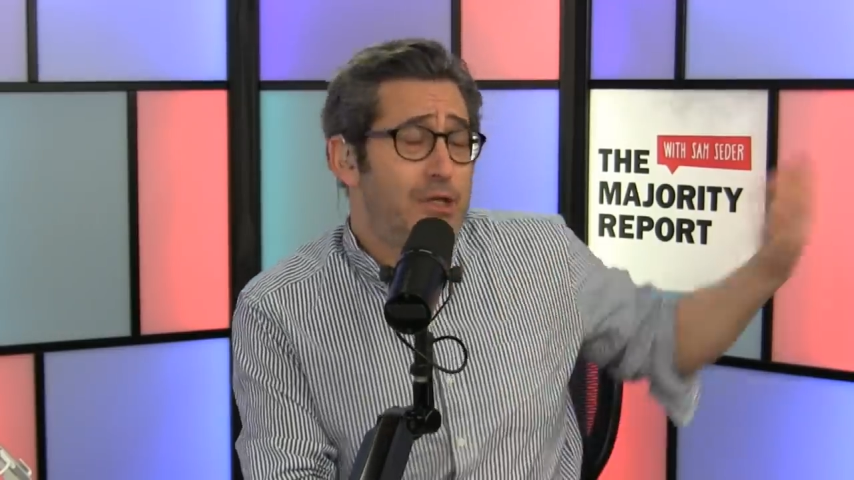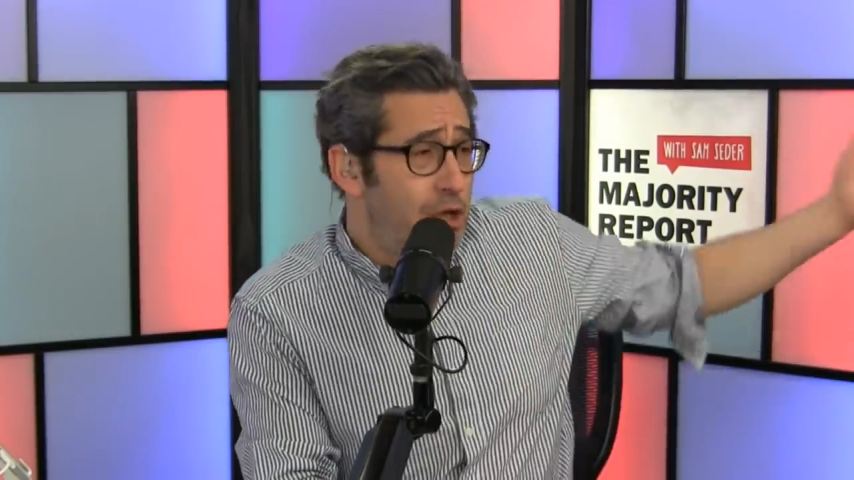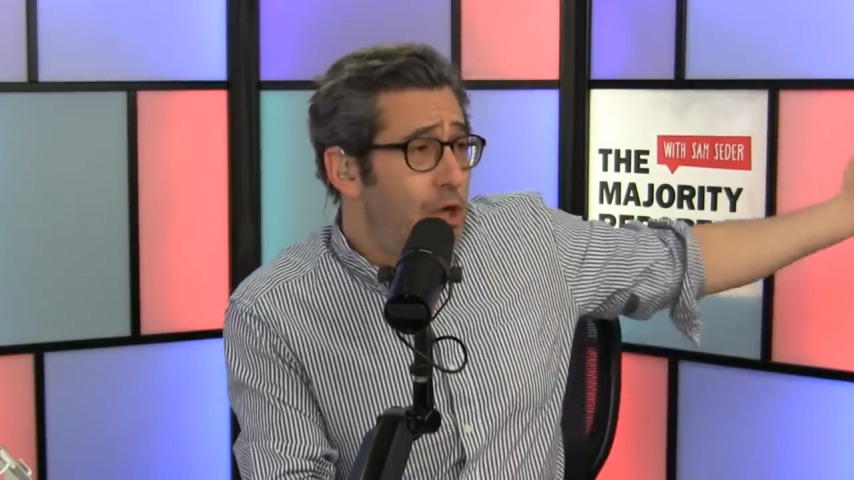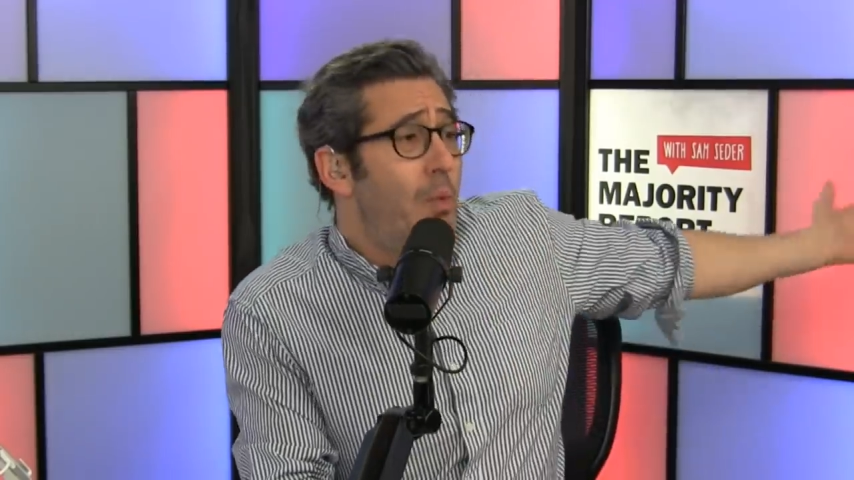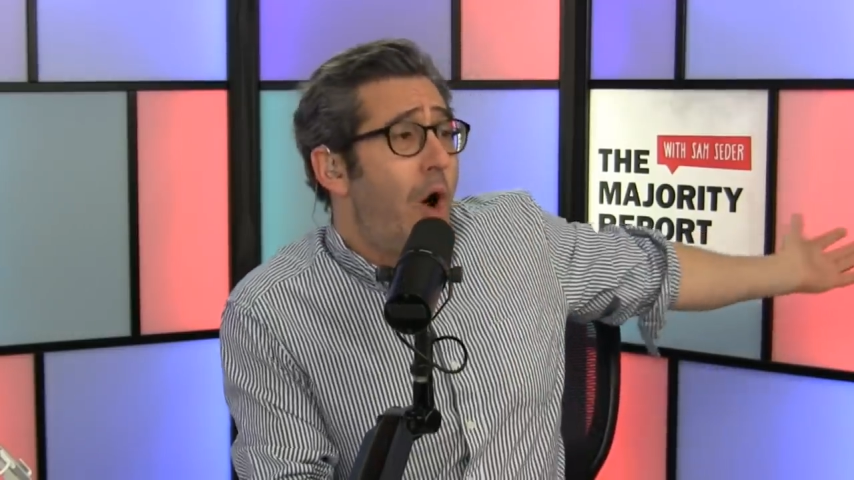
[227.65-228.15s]
do
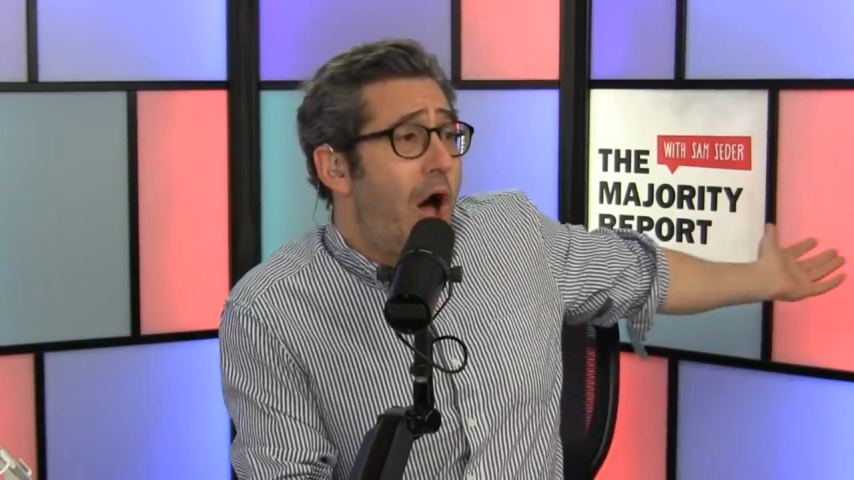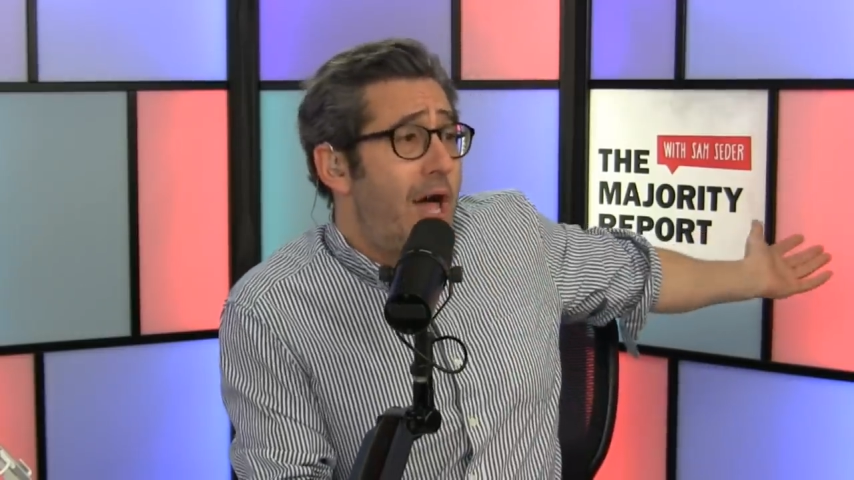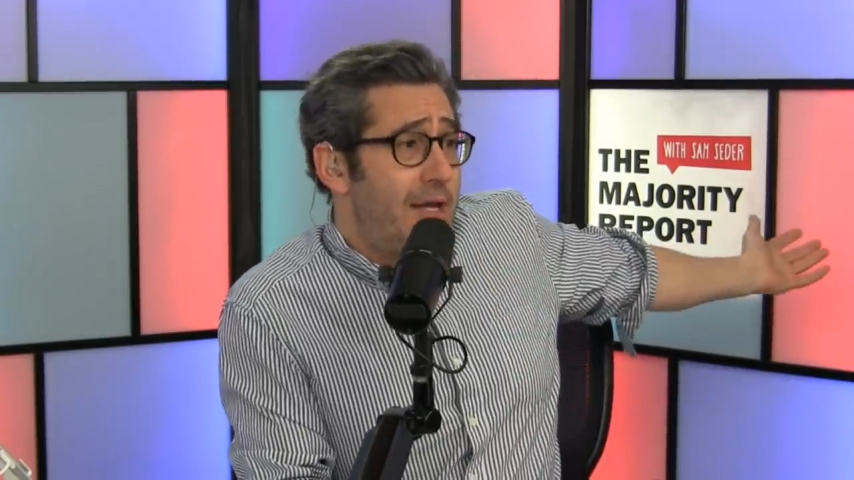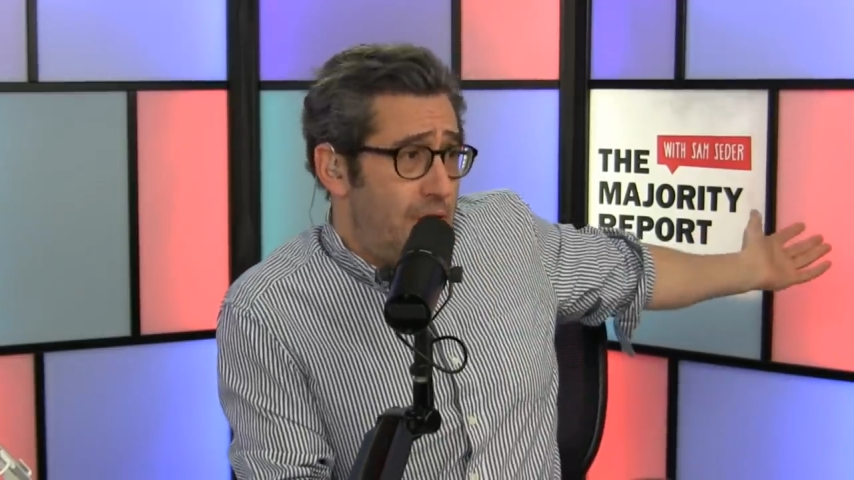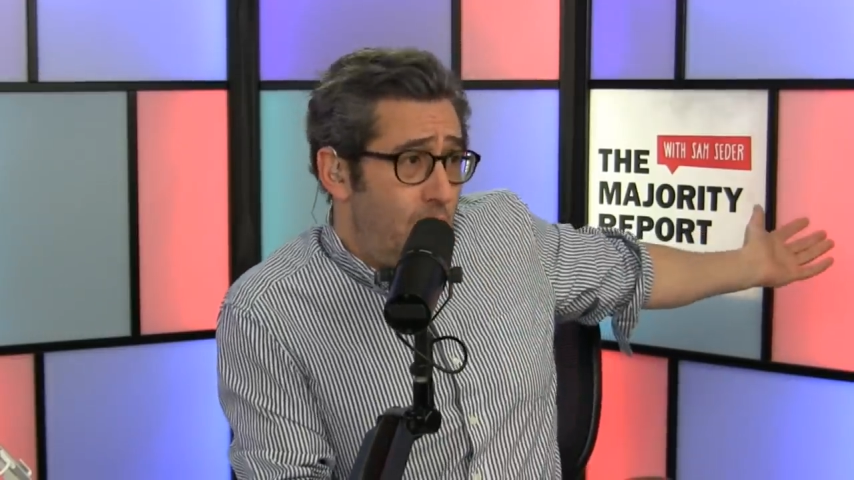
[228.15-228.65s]
you
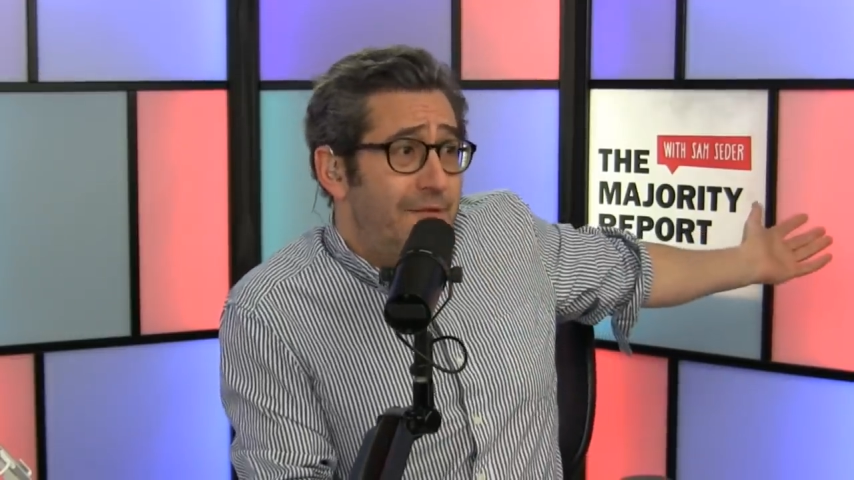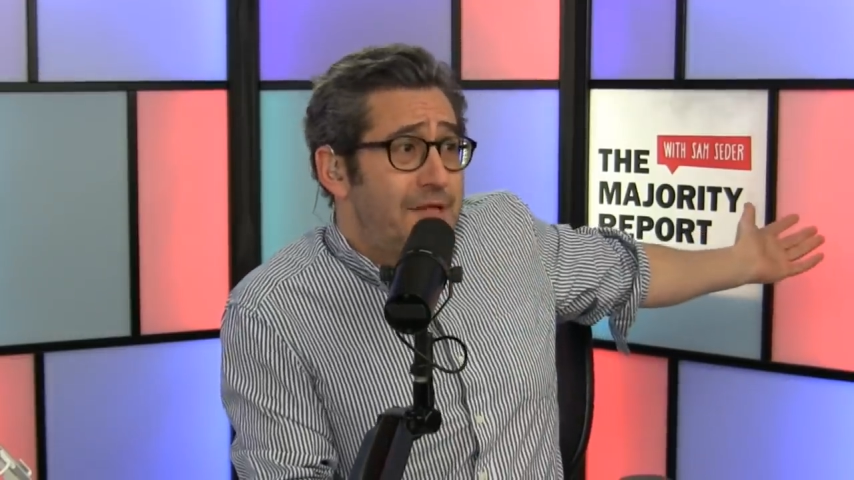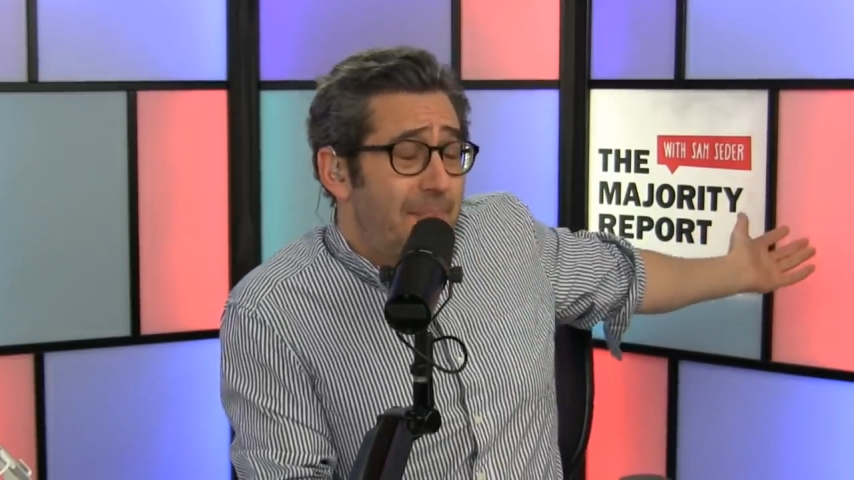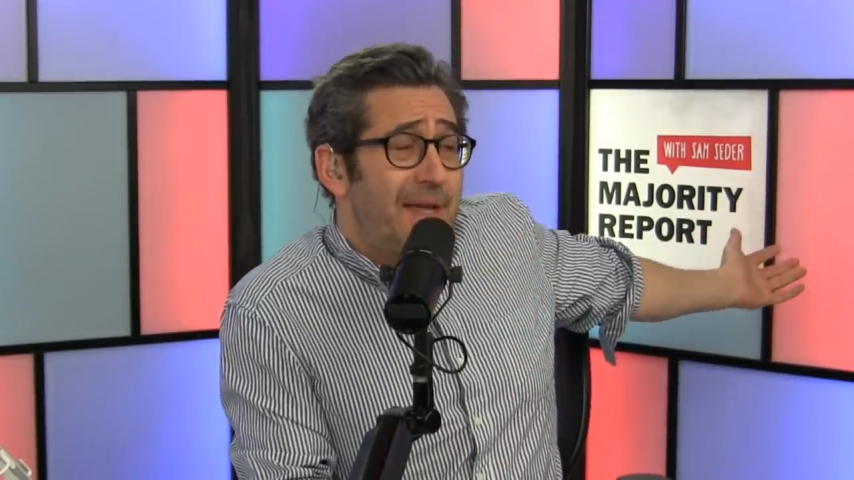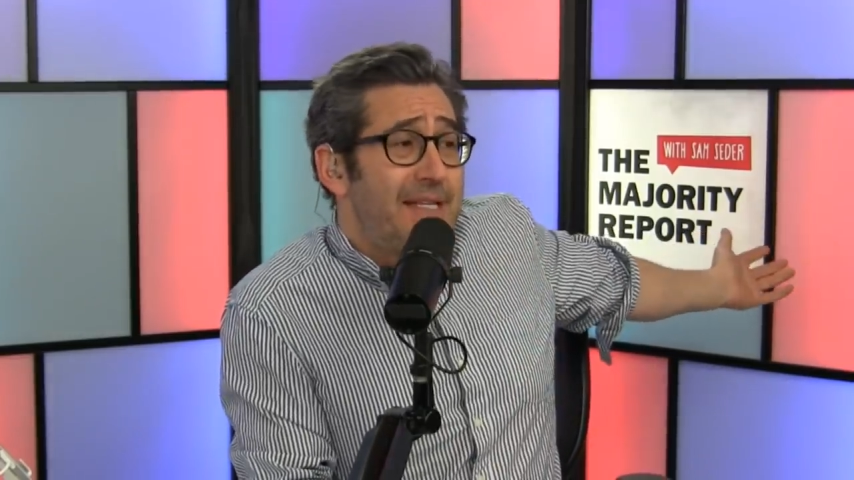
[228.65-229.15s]
want you have
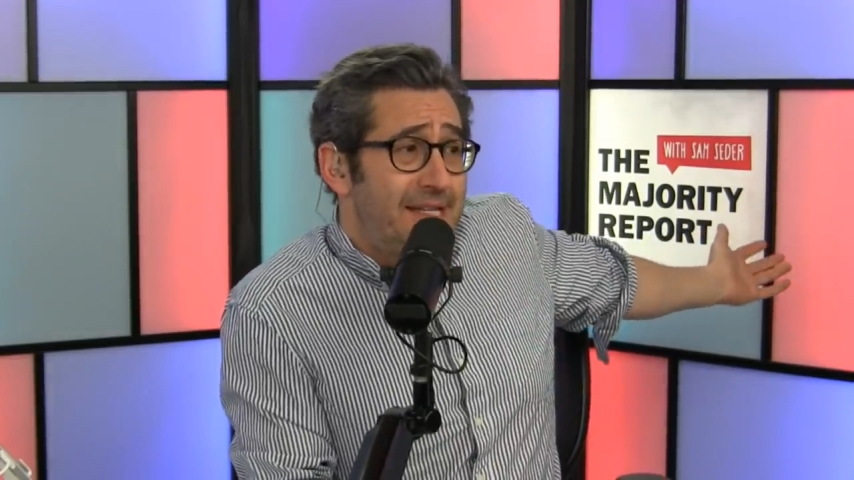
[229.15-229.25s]
something